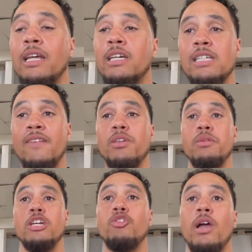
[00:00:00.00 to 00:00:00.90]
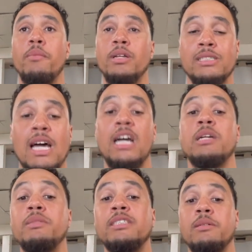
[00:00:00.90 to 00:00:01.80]
It doesn't have to be great, but it's not going
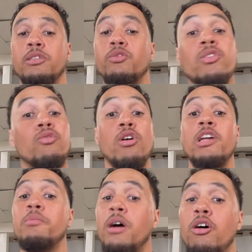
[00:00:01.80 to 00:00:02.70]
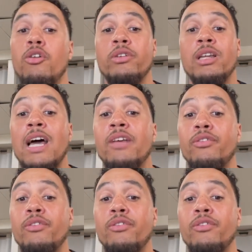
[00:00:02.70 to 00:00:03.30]
to be something we've worried about over the last